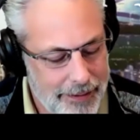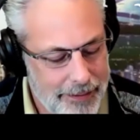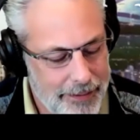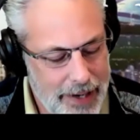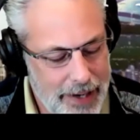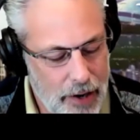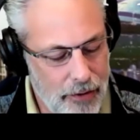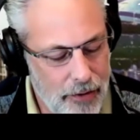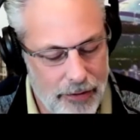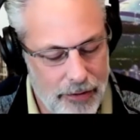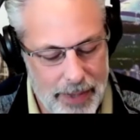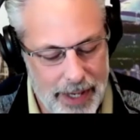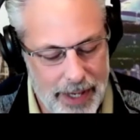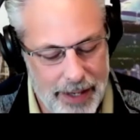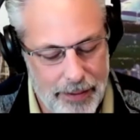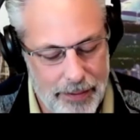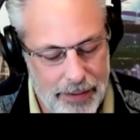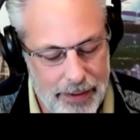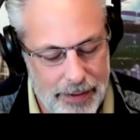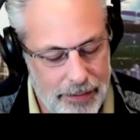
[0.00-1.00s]
however
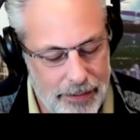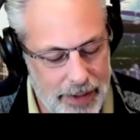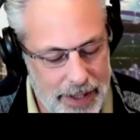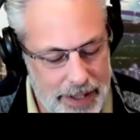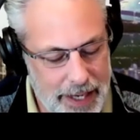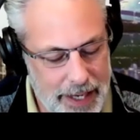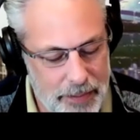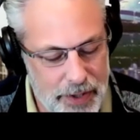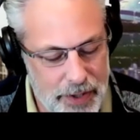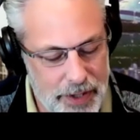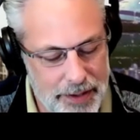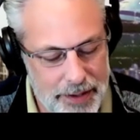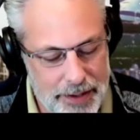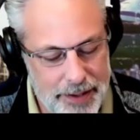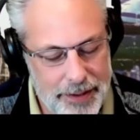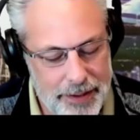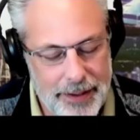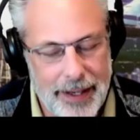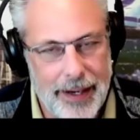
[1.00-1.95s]
many receptions,